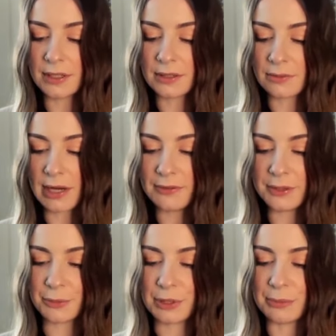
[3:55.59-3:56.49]

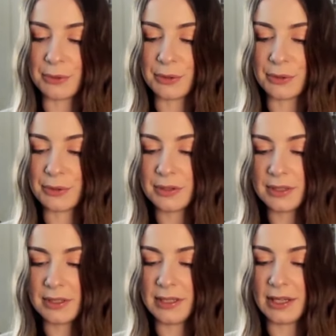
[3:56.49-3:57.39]
Gravity Rainbow,
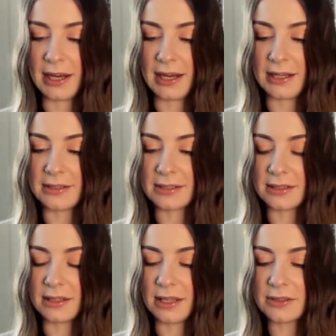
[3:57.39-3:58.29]
and
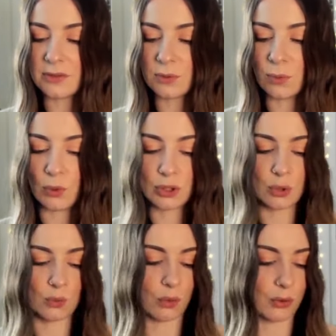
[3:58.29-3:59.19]
Lightsworn
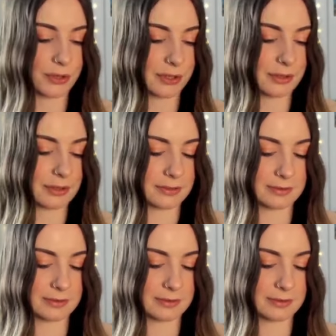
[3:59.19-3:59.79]
Warrior.